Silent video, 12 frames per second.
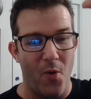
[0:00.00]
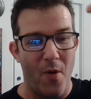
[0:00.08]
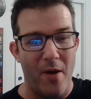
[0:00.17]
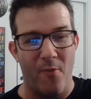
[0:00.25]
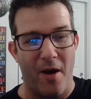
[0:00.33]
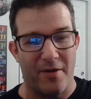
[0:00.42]

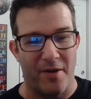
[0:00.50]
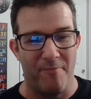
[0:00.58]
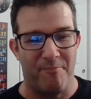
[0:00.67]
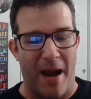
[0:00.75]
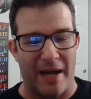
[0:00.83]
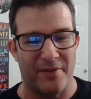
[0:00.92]
and welcome
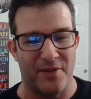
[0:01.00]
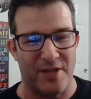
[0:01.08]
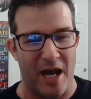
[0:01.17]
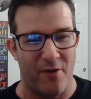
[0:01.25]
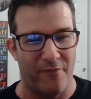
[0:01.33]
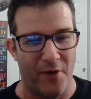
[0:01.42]
back to the
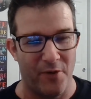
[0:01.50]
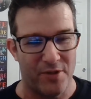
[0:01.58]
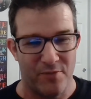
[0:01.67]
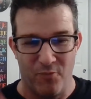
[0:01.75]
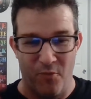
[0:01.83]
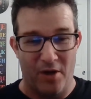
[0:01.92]
channel,
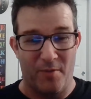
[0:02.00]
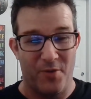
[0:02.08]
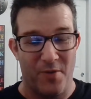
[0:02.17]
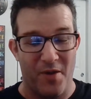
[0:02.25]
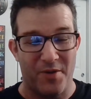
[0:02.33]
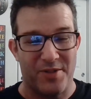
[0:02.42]
folks. Welcome
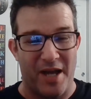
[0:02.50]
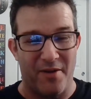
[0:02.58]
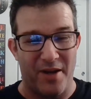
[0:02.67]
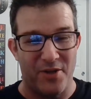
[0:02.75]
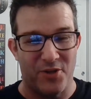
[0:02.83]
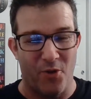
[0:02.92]
to another
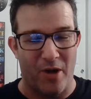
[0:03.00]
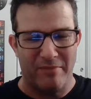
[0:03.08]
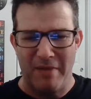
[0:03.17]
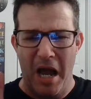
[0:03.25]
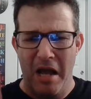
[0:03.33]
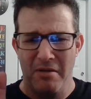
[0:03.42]
Saturday short.
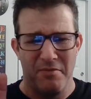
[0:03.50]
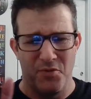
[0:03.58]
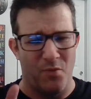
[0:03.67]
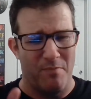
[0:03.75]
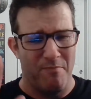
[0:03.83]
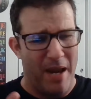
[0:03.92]
This
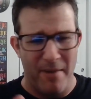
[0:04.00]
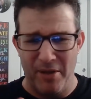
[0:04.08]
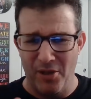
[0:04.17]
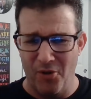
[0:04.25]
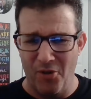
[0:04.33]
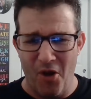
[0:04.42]
one may be a
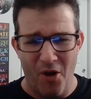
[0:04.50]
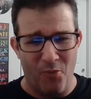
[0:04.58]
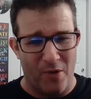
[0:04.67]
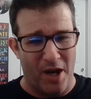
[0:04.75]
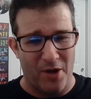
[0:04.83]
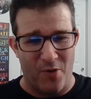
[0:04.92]
little long,
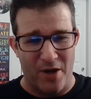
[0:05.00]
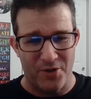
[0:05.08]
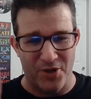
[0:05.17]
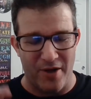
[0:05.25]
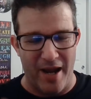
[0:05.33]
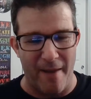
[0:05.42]
we're not quite
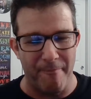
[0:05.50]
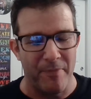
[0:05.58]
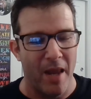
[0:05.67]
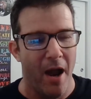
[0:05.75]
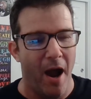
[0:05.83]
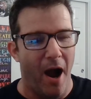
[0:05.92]
sure yet.
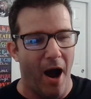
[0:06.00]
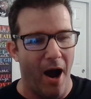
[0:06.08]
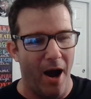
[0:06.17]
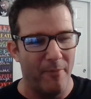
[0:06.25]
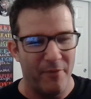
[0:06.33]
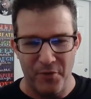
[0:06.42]

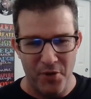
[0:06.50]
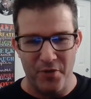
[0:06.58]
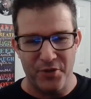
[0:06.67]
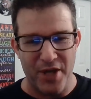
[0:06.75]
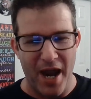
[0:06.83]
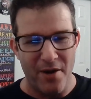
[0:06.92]
Um, if you're new to the
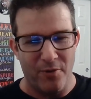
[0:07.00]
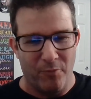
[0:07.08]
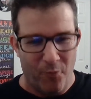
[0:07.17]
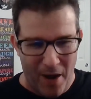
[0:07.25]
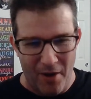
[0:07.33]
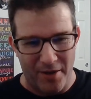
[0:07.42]
channel,
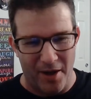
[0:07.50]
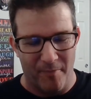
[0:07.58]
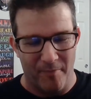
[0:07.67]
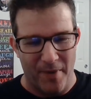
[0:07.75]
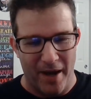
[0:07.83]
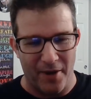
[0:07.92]

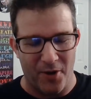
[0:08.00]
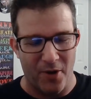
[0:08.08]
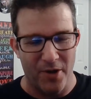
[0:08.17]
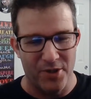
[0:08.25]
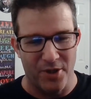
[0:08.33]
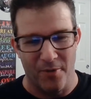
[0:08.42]
welcome. I
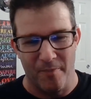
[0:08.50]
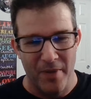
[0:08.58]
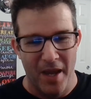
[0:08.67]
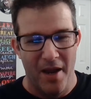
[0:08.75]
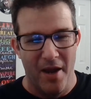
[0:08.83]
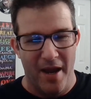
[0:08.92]
encourage you,
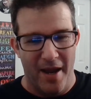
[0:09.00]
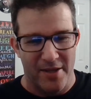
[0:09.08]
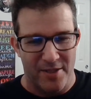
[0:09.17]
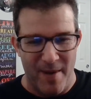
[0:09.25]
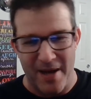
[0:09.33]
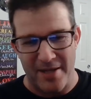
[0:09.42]

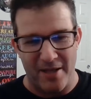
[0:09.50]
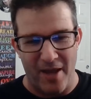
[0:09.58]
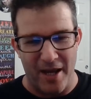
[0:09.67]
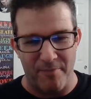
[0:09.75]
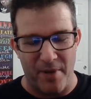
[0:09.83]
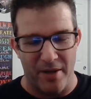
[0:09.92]
smash that
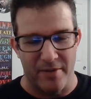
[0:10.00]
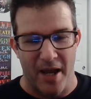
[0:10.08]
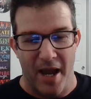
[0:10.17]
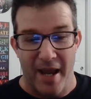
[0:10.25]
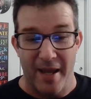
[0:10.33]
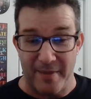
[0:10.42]
like button,
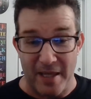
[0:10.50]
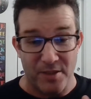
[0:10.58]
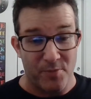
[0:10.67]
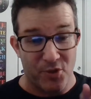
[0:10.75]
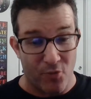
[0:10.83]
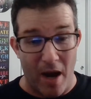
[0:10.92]
hit that
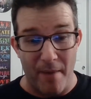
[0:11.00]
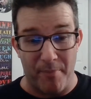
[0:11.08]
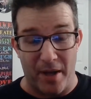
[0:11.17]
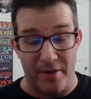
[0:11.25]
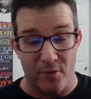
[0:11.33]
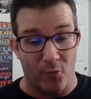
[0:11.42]
subscribe
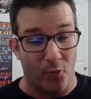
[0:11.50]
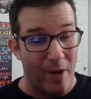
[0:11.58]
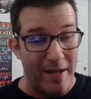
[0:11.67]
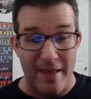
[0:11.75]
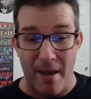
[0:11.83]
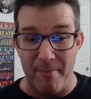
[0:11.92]
button,
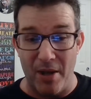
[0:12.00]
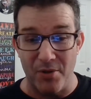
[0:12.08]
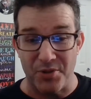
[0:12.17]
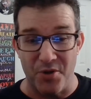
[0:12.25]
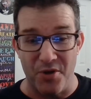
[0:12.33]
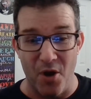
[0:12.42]
ring that bell
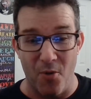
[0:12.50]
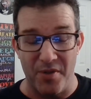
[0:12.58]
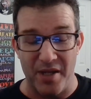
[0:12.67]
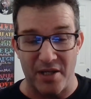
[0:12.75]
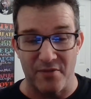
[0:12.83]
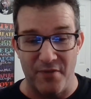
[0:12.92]
so you know when the
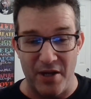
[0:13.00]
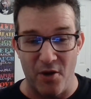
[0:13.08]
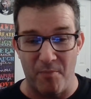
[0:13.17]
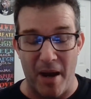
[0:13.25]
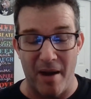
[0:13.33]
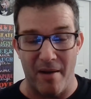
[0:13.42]
next video
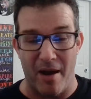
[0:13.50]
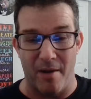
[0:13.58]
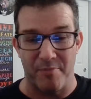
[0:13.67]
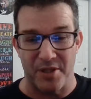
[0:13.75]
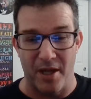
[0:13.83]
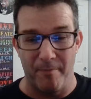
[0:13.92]

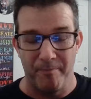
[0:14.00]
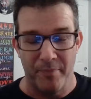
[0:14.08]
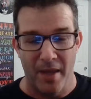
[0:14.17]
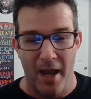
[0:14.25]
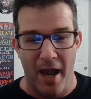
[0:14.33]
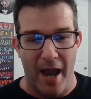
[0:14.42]
pops up.
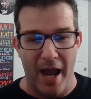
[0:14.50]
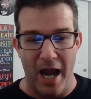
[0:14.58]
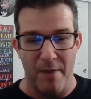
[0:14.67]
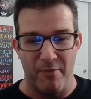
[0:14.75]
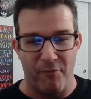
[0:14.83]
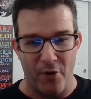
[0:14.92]

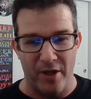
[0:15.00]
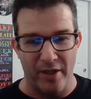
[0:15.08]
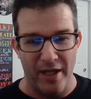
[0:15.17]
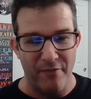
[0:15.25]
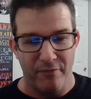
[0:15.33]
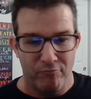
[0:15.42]
And before you
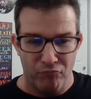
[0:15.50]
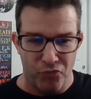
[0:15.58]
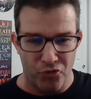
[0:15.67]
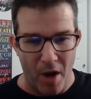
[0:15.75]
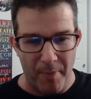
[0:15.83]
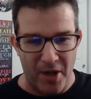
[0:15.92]
leave,
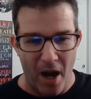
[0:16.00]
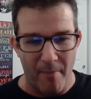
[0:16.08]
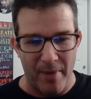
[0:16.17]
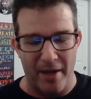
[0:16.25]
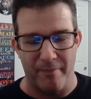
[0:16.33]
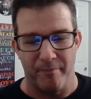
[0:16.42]
drop a comment.